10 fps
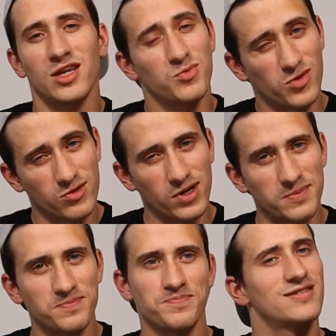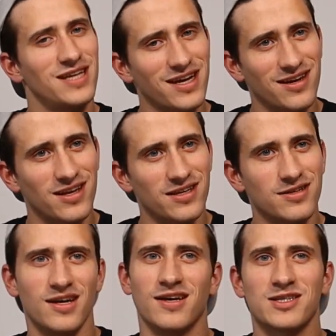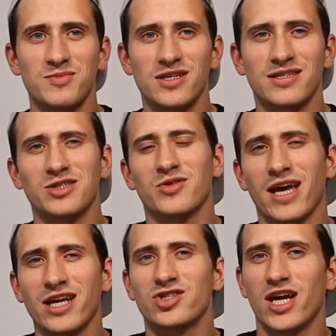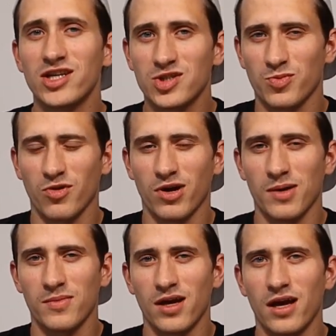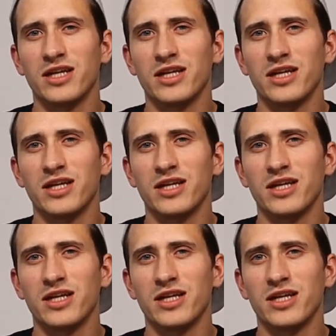in the program. Secondly, this means that you can't change the program